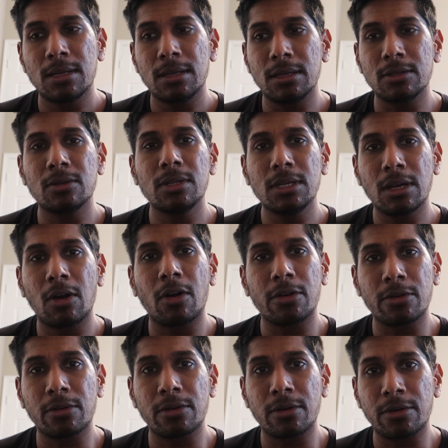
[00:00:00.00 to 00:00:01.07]
it's going to get
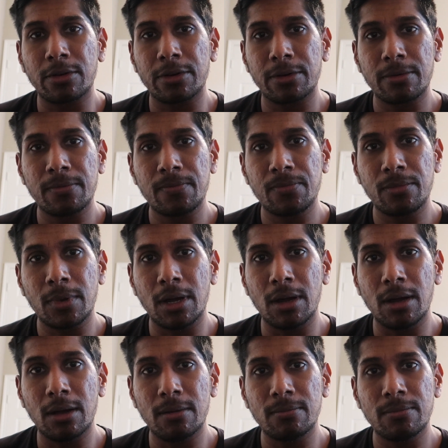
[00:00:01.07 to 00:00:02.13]
harder and harder
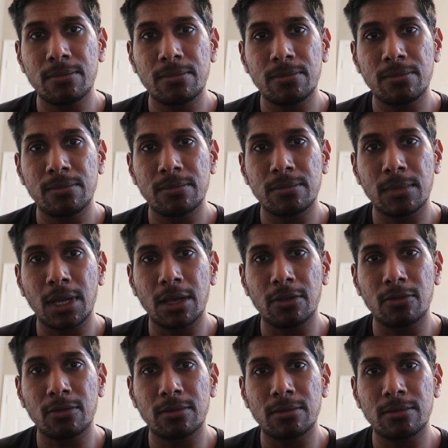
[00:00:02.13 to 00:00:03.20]
um,
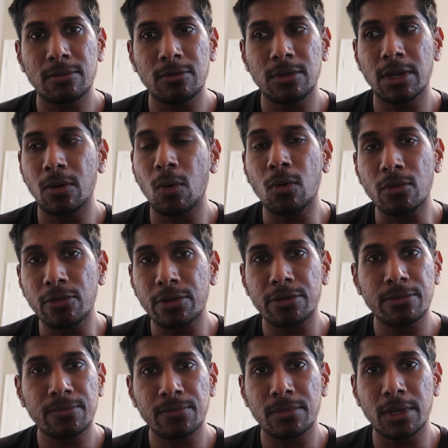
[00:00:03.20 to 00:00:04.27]
as you get
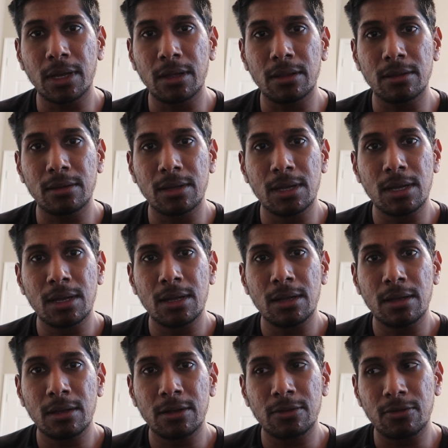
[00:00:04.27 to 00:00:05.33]
older. And
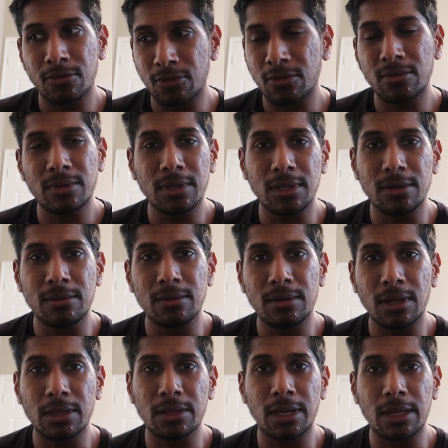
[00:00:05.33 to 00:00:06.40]
you certainly,
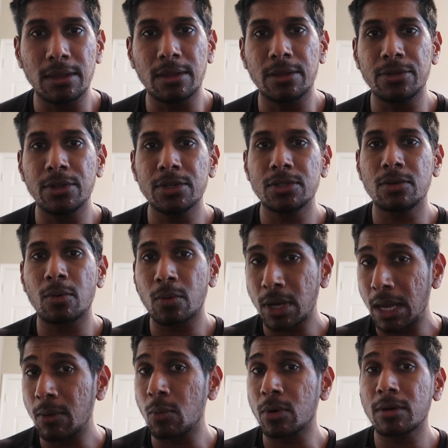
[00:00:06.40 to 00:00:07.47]
unless you're
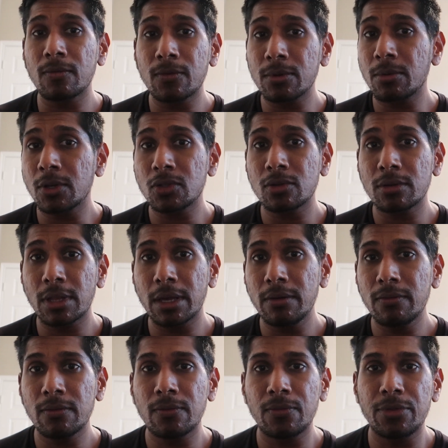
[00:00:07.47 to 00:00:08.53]
okay working for the rest of your
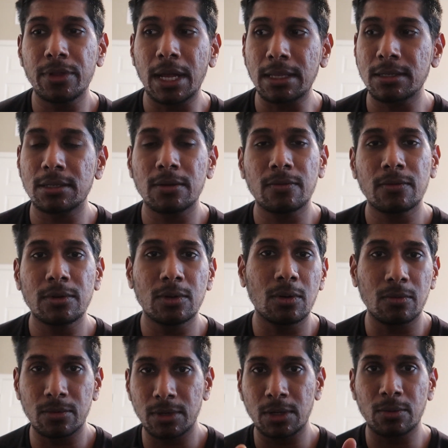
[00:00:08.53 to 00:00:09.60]
life, that's different.
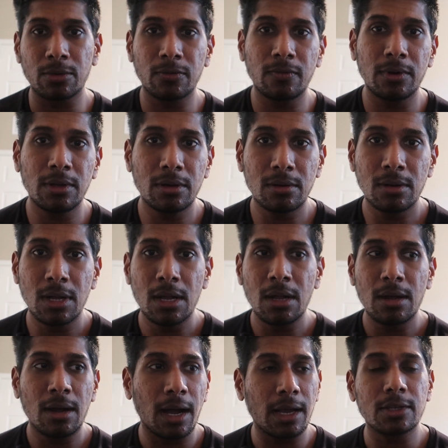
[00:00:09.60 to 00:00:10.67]
Don't ignore this video.
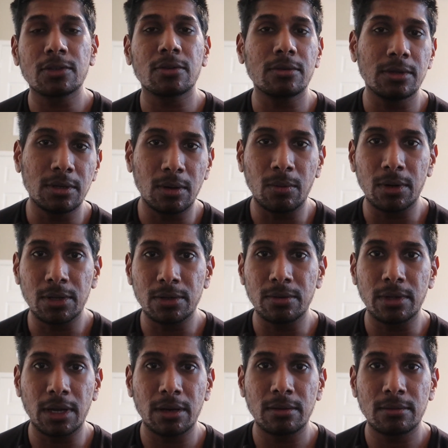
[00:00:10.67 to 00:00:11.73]
I certainly don't want to
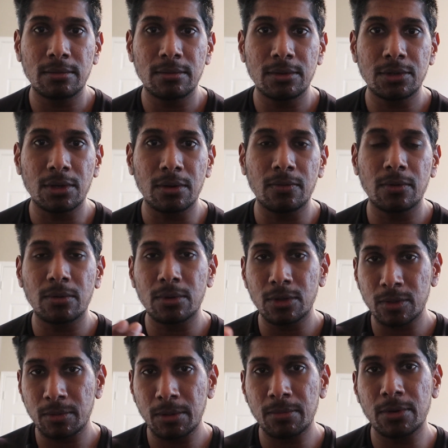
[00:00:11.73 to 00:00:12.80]
do that. So if you're one
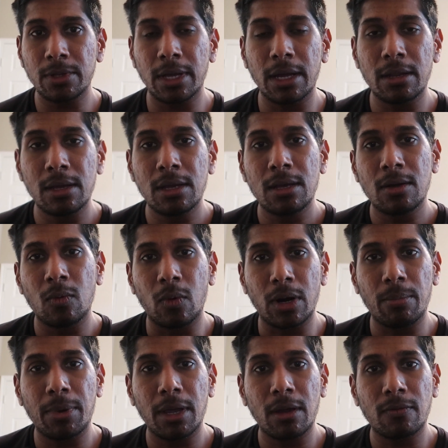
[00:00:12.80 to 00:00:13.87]
of those people that
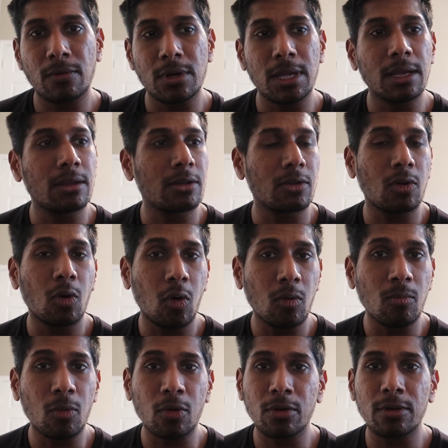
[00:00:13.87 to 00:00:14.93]
want to pay off your debt, like your
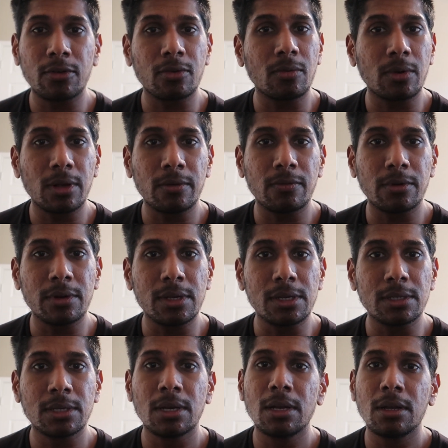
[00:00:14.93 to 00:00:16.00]
home mortgage or whatever it
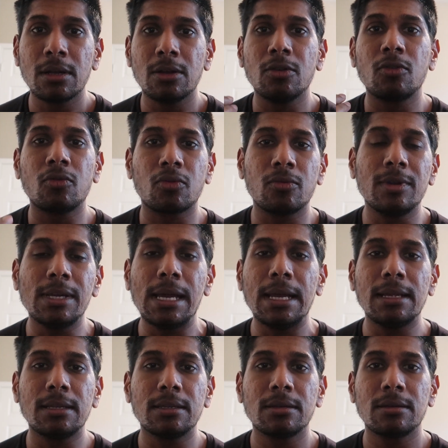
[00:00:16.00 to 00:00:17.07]
is,
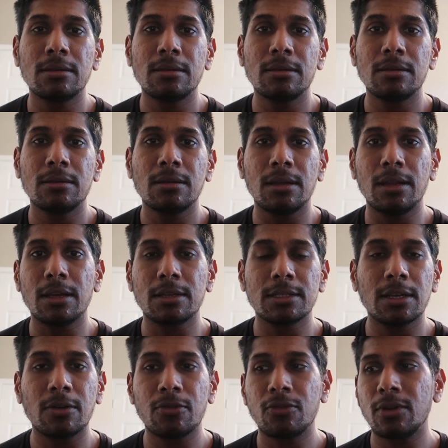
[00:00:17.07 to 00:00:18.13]
create an
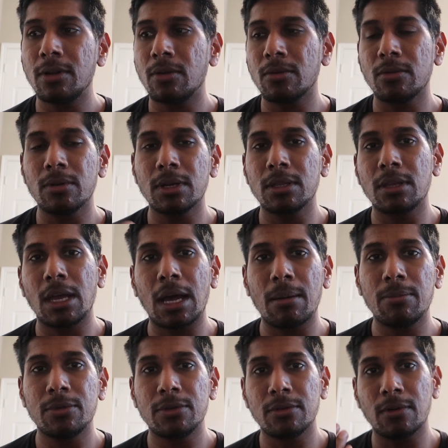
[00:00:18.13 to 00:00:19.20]
Excel sheet or look at the
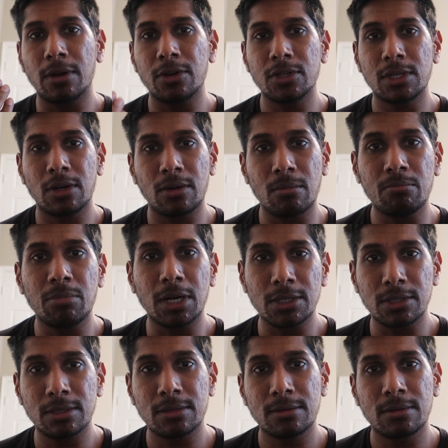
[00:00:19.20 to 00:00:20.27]
app to understand your
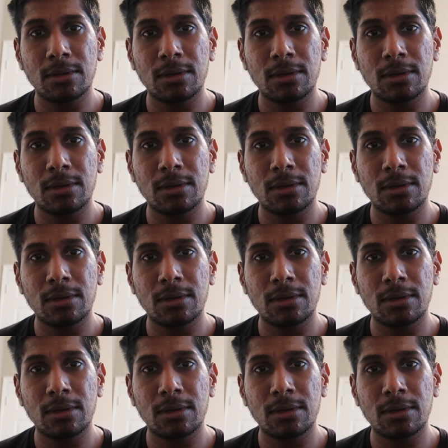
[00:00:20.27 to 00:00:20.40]
budget.